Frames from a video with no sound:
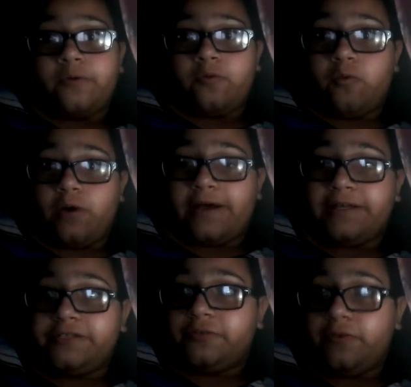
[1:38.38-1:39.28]

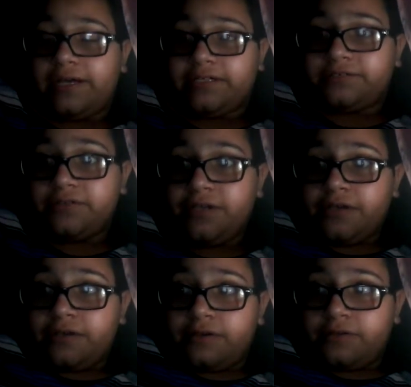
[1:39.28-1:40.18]
what do you want
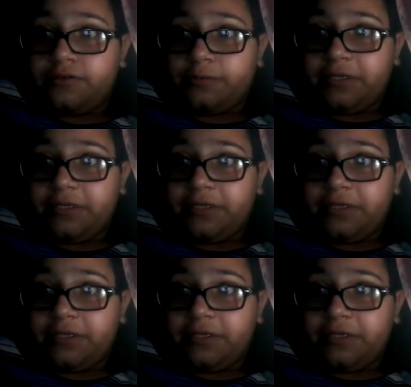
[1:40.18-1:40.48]
to